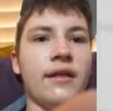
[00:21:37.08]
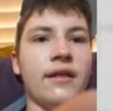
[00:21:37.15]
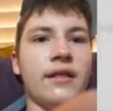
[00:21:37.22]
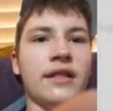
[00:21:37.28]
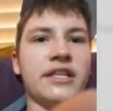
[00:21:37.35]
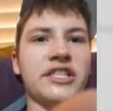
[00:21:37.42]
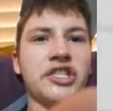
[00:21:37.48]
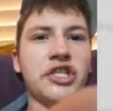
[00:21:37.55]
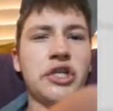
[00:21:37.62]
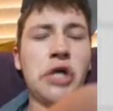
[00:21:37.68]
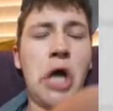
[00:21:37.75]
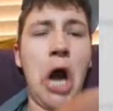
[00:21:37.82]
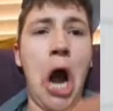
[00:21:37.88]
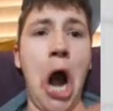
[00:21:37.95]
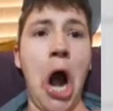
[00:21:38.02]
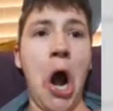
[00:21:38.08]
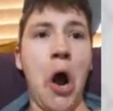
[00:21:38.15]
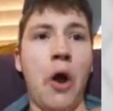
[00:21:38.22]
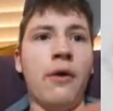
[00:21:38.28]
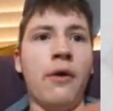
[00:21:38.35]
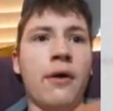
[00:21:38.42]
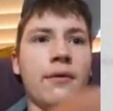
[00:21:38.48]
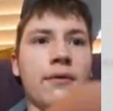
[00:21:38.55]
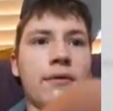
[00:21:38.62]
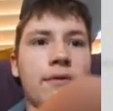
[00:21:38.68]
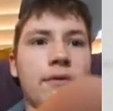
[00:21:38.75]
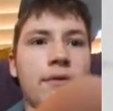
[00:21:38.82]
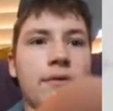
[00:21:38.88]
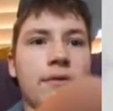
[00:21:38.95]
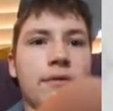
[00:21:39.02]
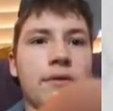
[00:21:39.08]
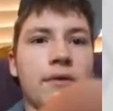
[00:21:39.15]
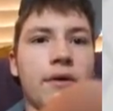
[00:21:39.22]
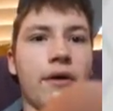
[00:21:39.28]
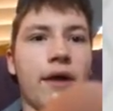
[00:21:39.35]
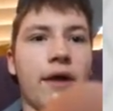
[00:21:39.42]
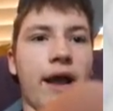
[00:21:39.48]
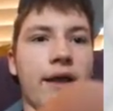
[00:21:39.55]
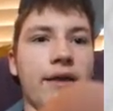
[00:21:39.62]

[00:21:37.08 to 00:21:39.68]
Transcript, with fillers: Let's go! Okay, we